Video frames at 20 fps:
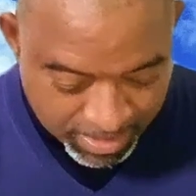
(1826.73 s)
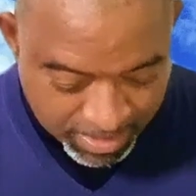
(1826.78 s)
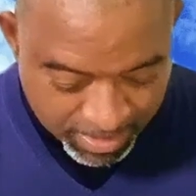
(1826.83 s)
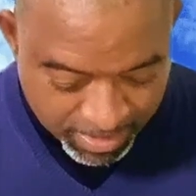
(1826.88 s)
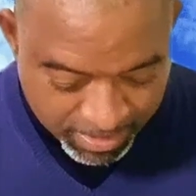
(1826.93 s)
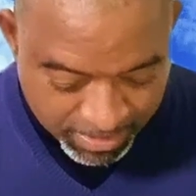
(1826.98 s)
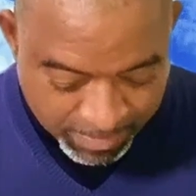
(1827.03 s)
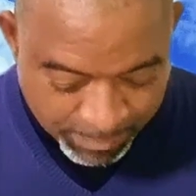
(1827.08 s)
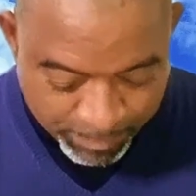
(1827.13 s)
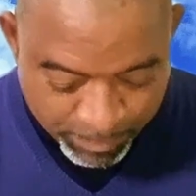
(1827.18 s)

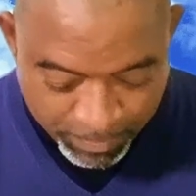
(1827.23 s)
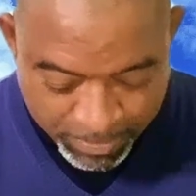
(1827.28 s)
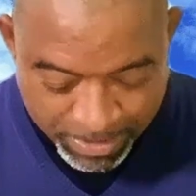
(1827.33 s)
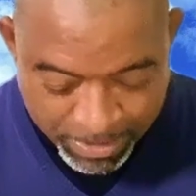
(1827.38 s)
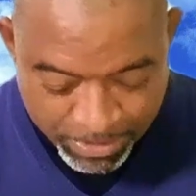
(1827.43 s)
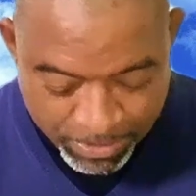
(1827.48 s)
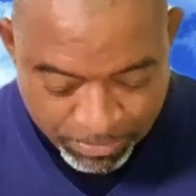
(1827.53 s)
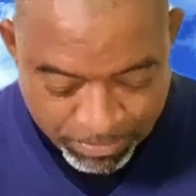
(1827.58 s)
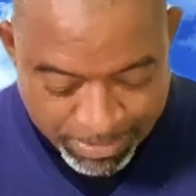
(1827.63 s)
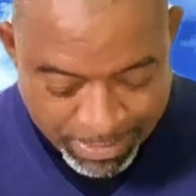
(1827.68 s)
Supporting
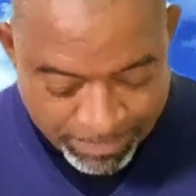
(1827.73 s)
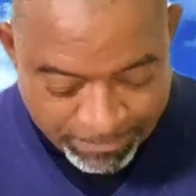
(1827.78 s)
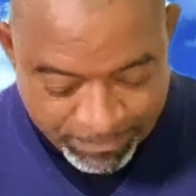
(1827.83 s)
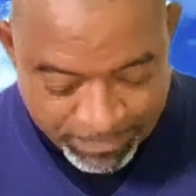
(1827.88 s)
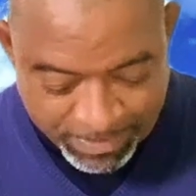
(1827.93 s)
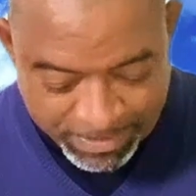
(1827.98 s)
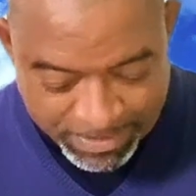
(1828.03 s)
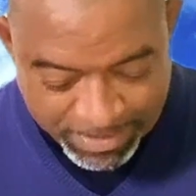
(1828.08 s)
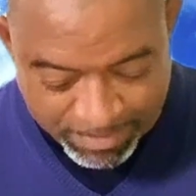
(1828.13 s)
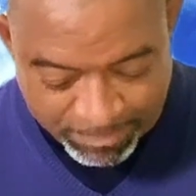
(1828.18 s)

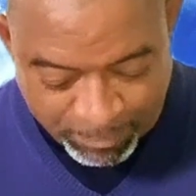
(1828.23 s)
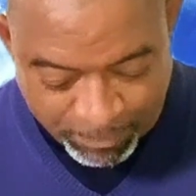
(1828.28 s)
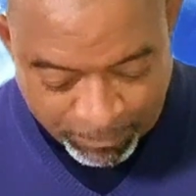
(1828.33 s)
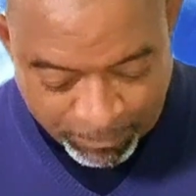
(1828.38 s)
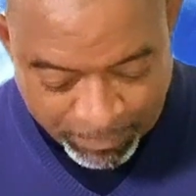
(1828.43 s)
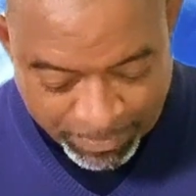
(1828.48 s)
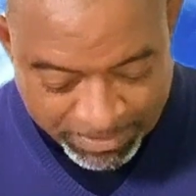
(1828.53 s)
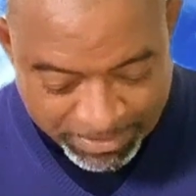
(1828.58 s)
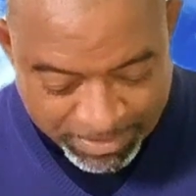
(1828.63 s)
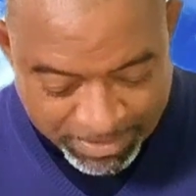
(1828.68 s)
neurodivergent
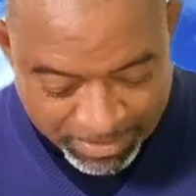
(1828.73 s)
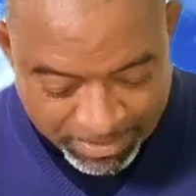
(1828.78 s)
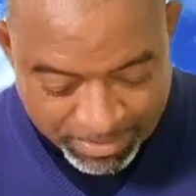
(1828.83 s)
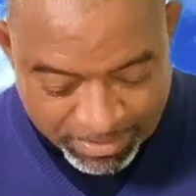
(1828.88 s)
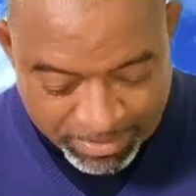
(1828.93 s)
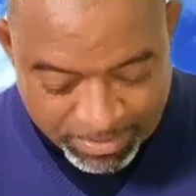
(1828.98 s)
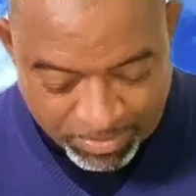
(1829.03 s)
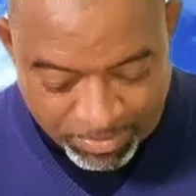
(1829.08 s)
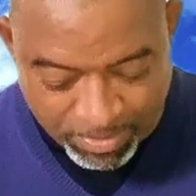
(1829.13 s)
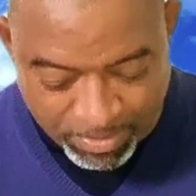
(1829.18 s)

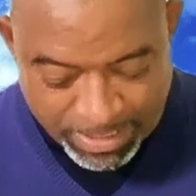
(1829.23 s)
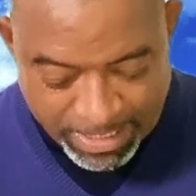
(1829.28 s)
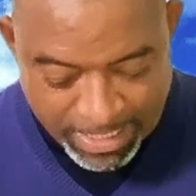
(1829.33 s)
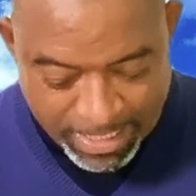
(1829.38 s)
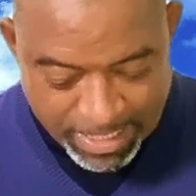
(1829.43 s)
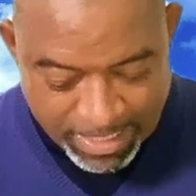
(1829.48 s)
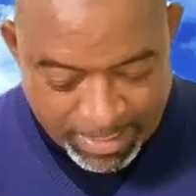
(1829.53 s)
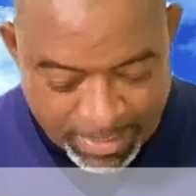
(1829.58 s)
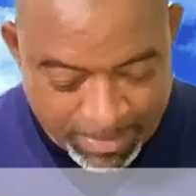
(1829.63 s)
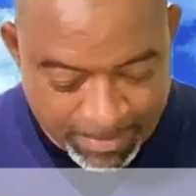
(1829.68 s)
professionals.
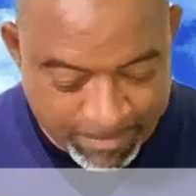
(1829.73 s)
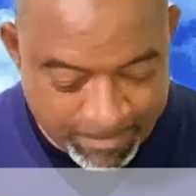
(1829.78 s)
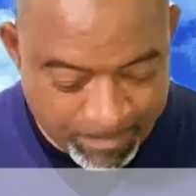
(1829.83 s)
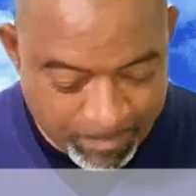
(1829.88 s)
Okay.